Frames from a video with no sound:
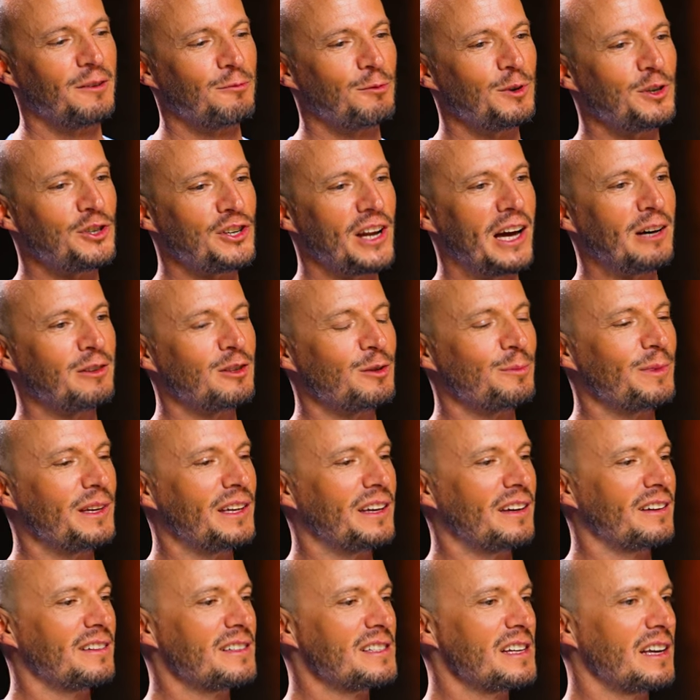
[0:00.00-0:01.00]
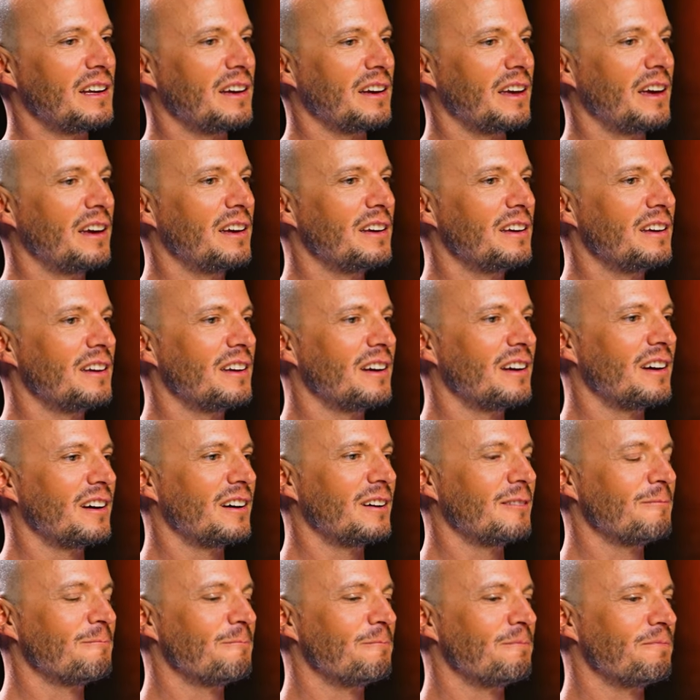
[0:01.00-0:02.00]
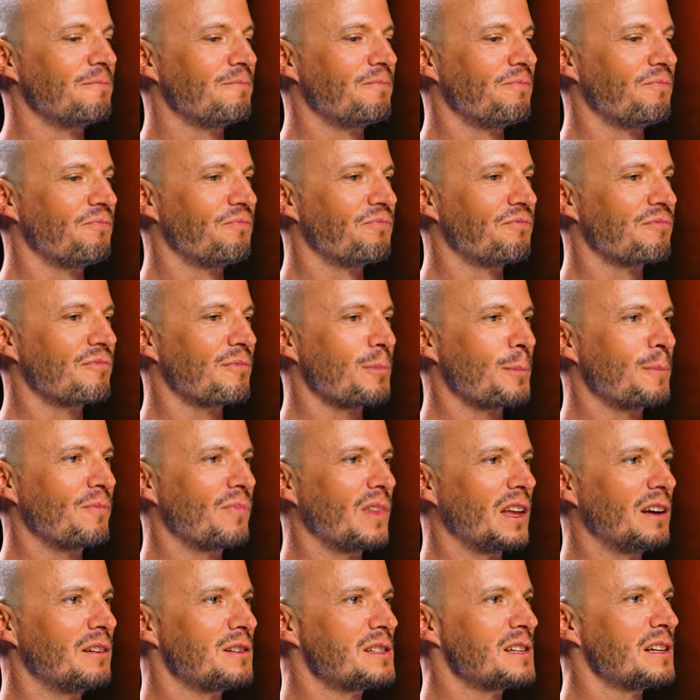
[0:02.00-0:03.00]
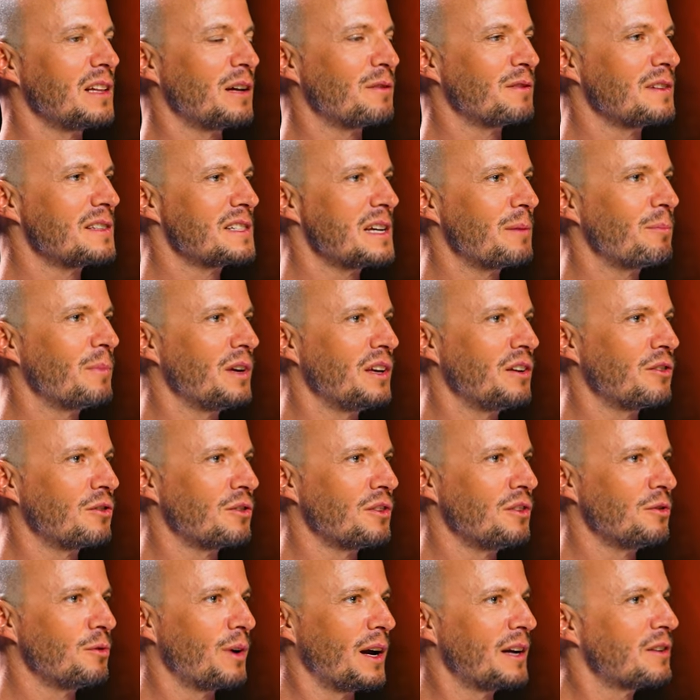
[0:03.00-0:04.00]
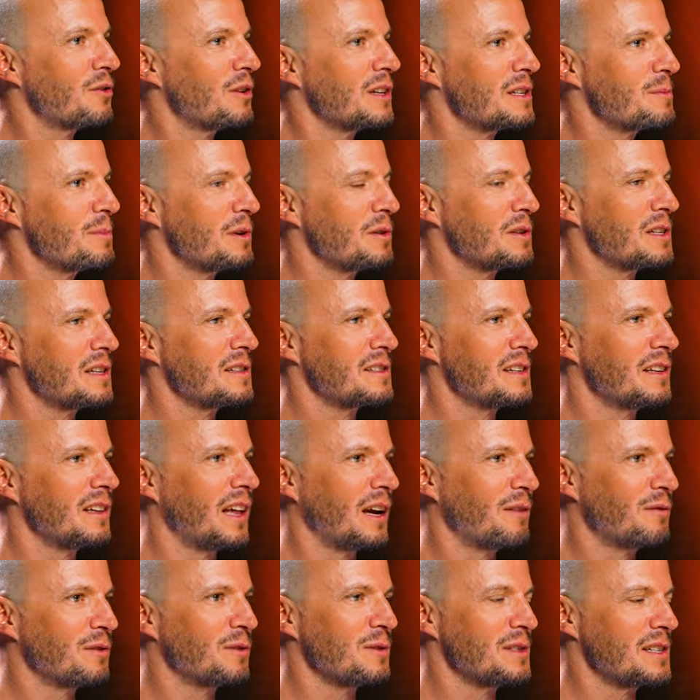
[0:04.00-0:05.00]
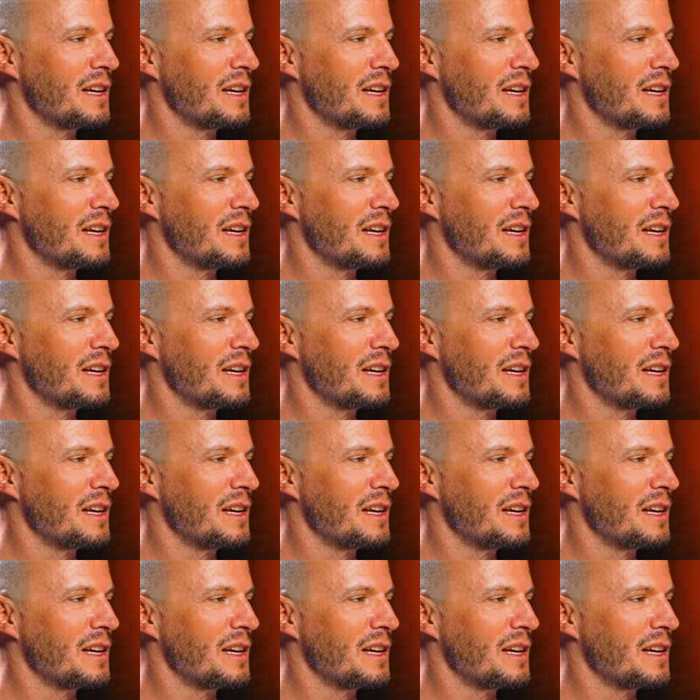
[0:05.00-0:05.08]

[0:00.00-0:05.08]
reached out to me and said, like, hey. Um, you still haven't sent me your new address because I still have to